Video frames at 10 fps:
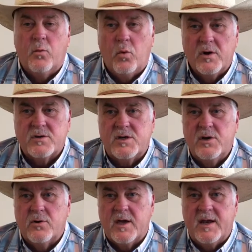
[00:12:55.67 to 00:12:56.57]
We're
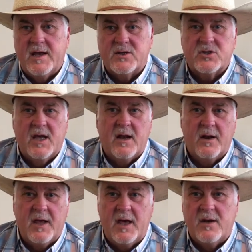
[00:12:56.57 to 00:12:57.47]
still getting
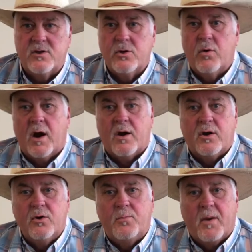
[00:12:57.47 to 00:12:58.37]
settled into our
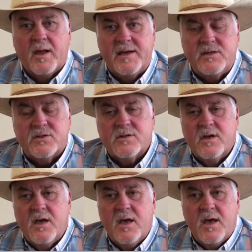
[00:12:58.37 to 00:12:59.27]
new place
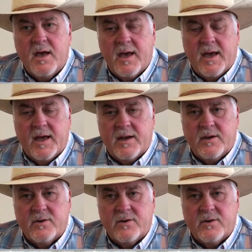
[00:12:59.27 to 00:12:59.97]
and